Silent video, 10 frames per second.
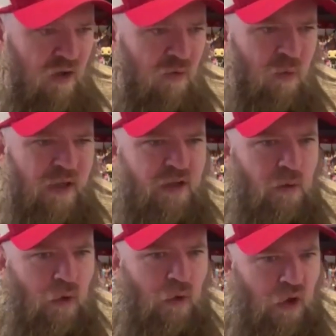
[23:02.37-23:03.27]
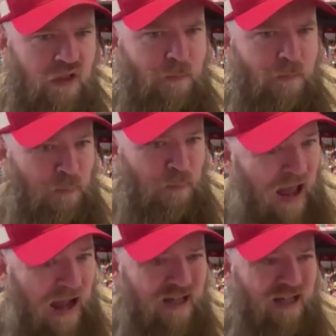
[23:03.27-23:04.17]
when you look
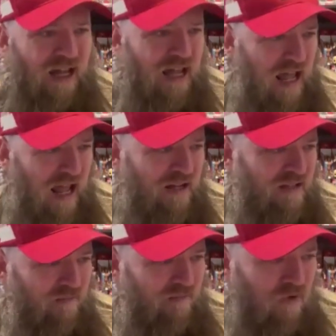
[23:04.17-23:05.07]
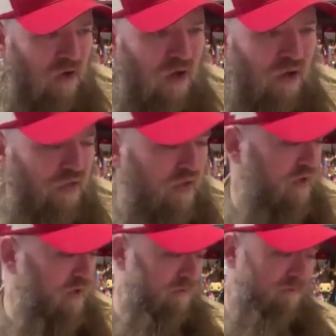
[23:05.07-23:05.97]
back at all the